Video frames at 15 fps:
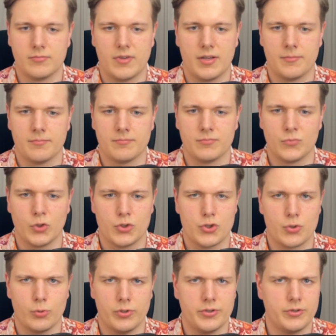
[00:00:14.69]
I'm not
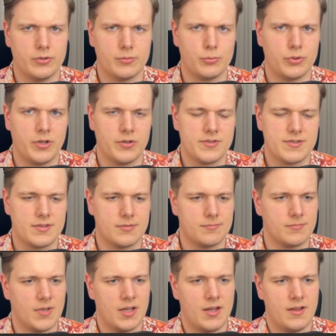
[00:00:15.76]
sure you pronounce him
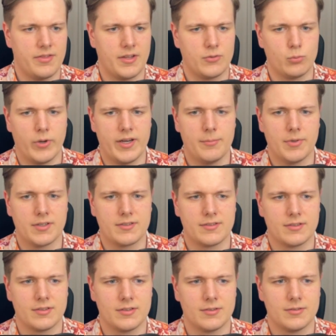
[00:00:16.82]
that way, but
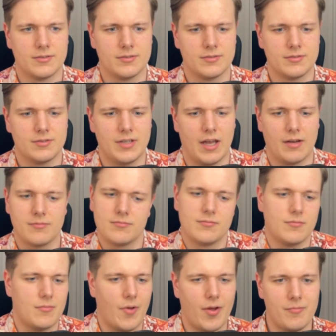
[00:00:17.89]
yeah,
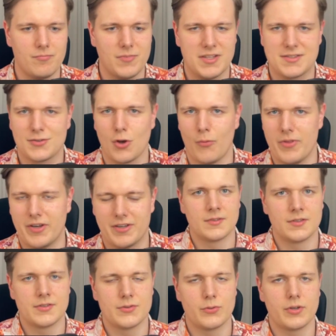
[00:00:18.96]
let's go with it.
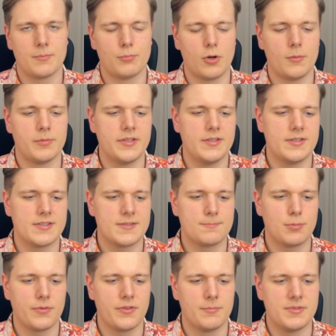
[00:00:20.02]
So you can probably
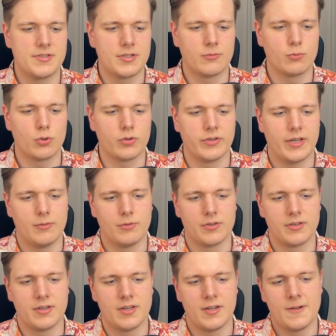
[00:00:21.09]
spot the missing rook on
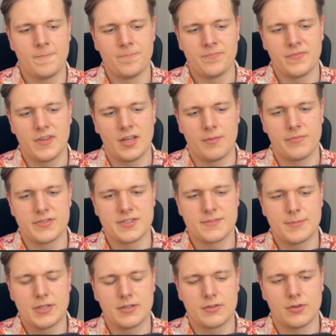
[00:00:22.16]
a1. This is
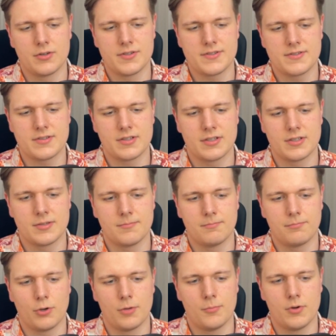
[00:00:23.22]
because
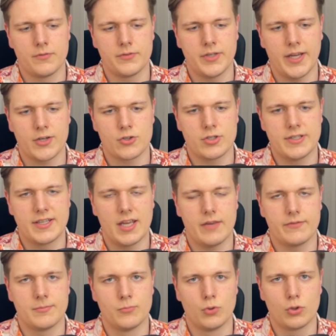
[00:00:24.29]
Paul Morphy actually gave
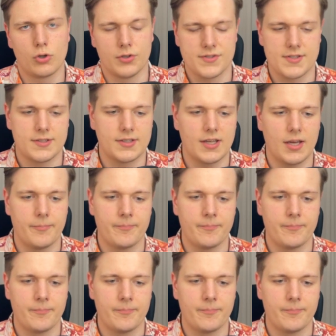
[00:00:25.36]
him rook odds in the game.